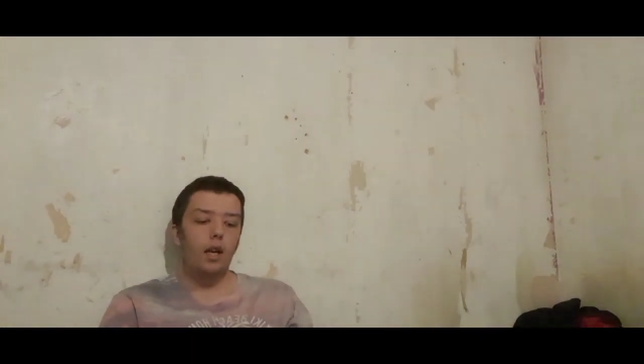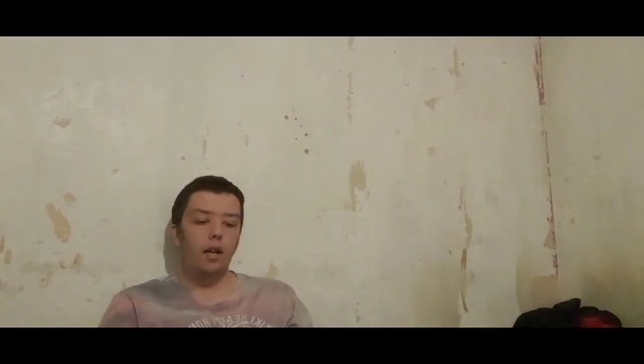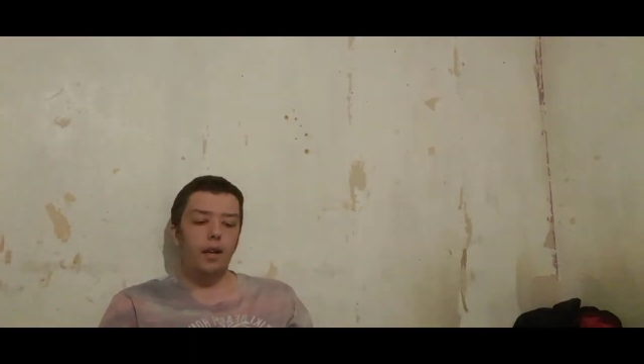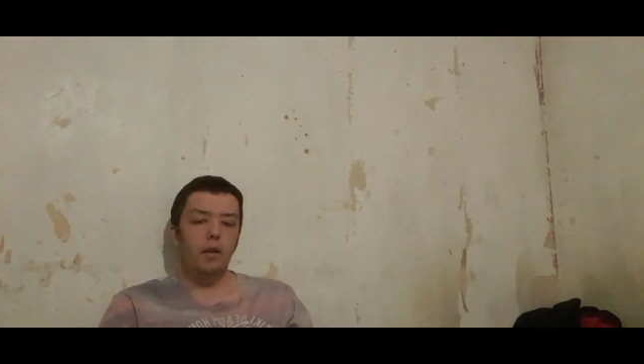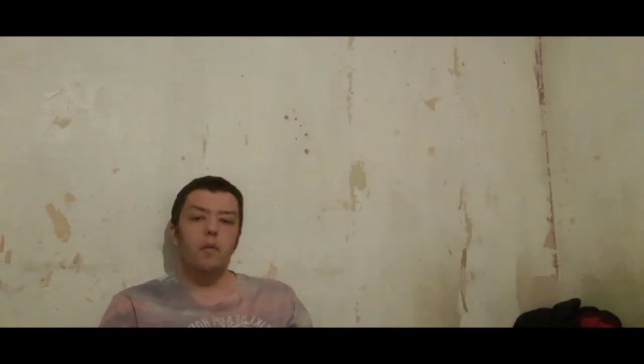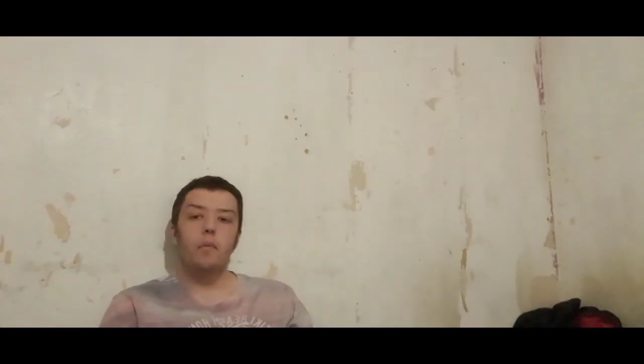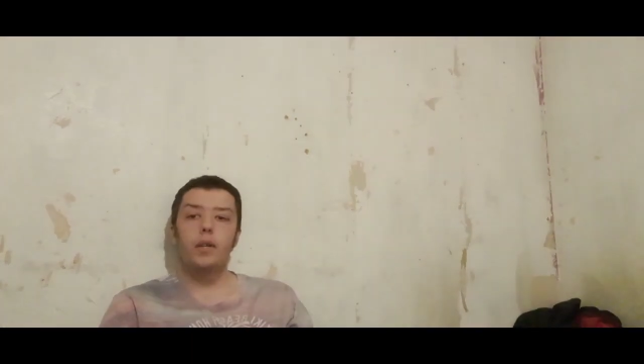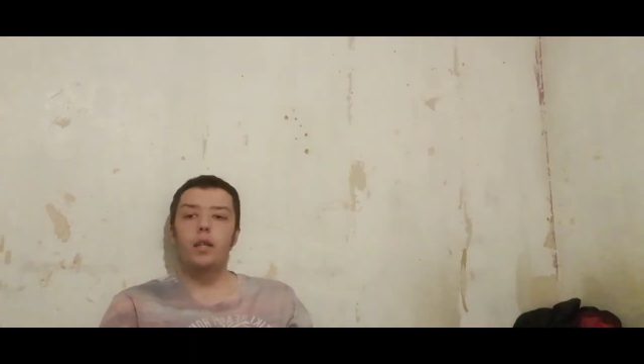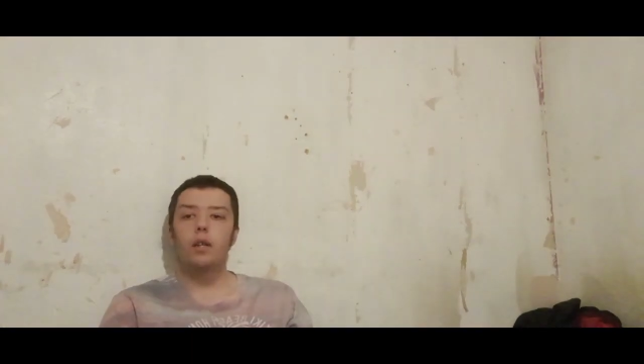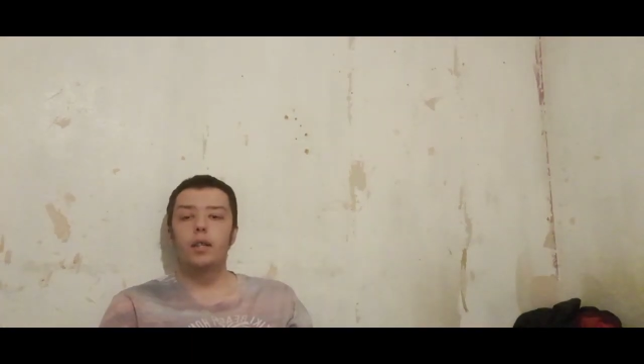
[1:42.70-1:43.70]
another
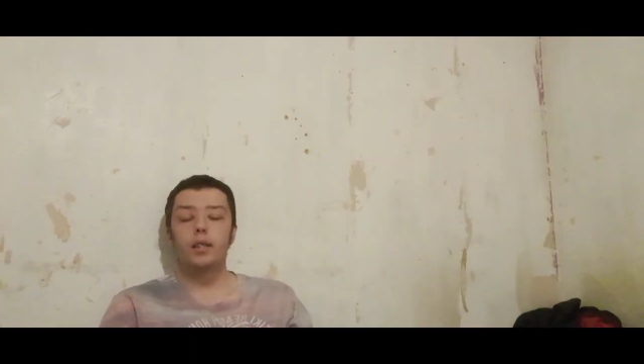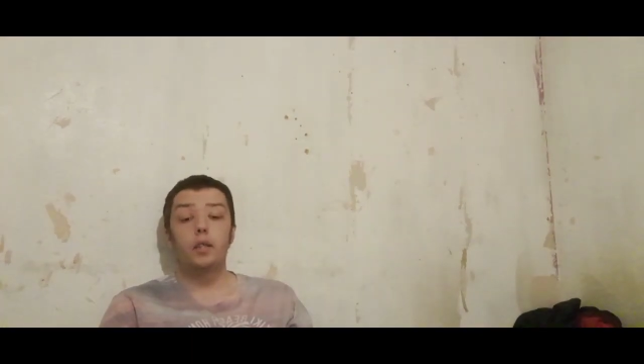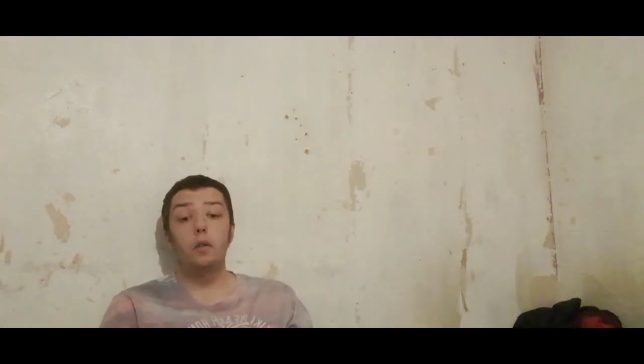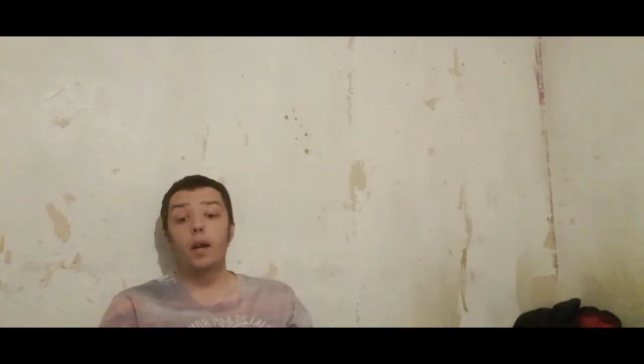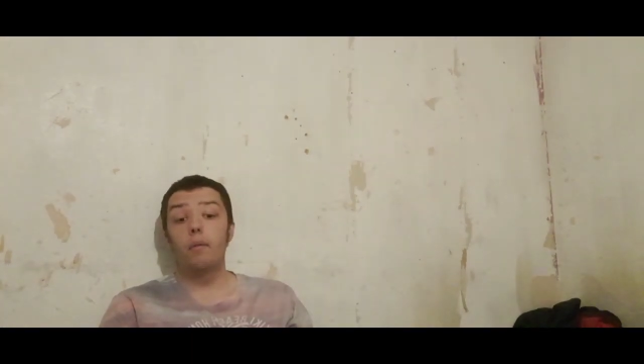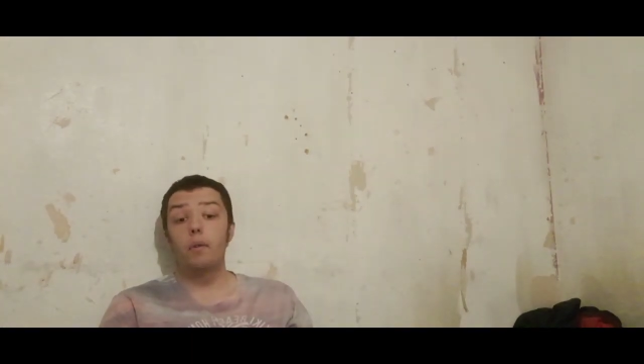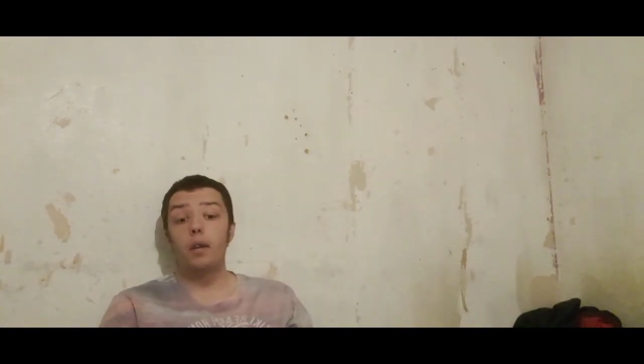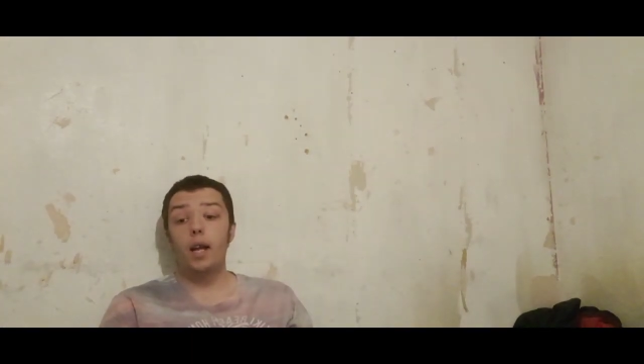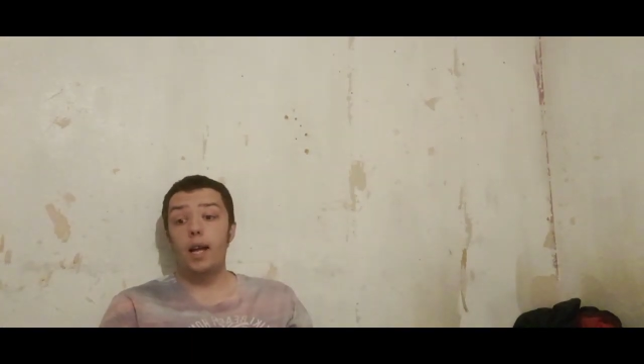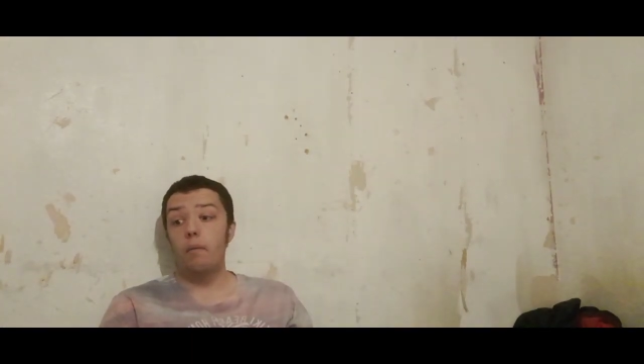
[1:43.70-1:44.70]
thing, guys, I do have
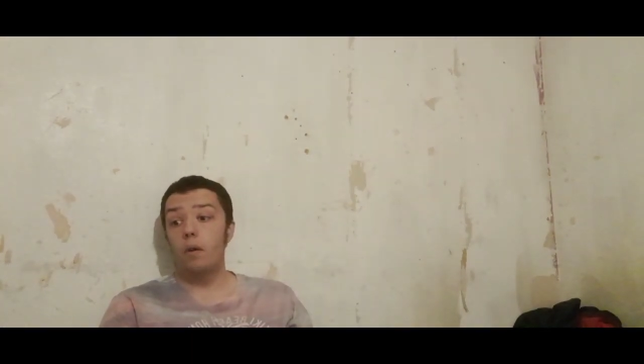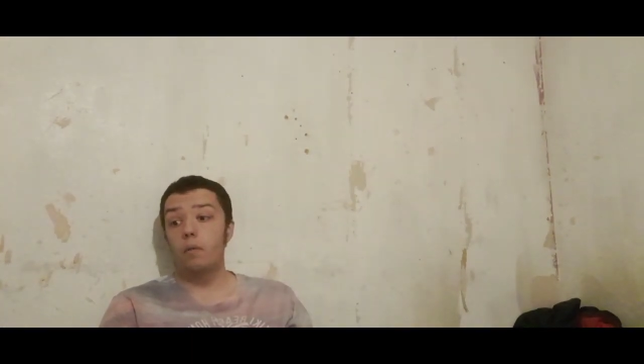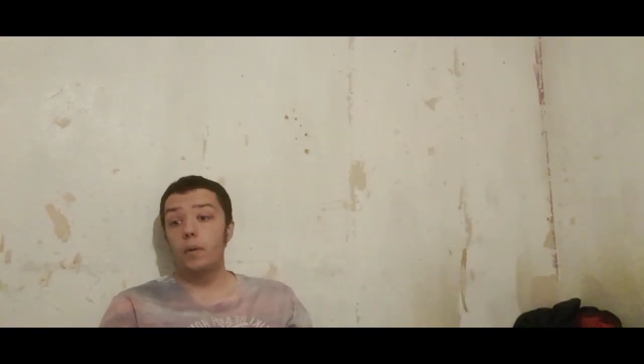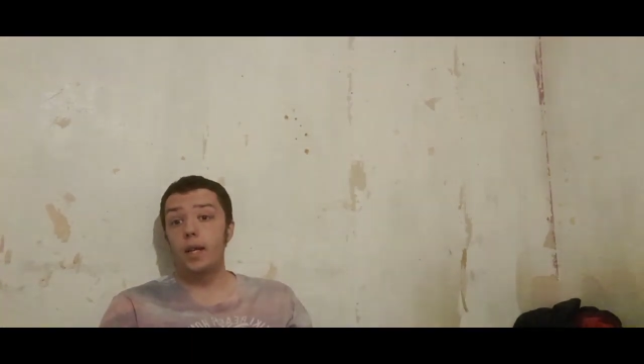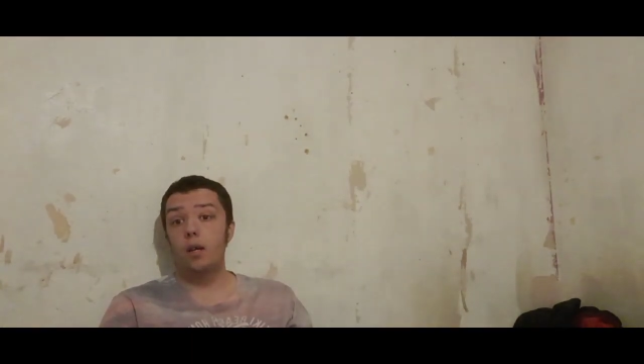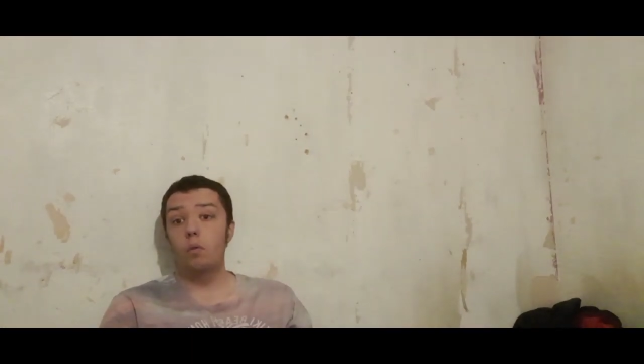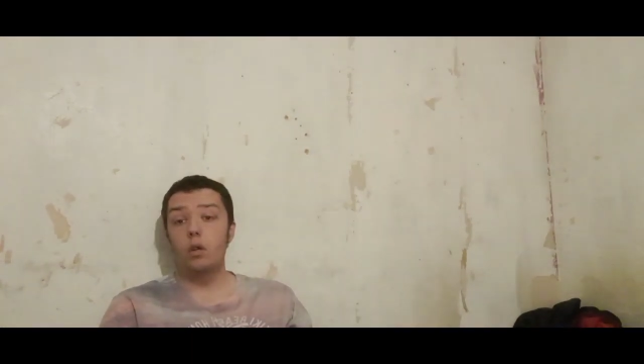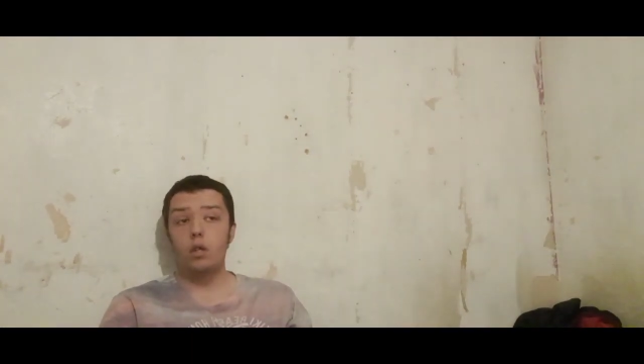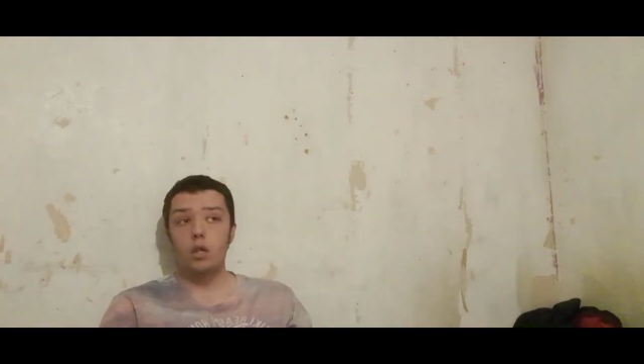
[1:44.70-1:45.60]
an air rifle now.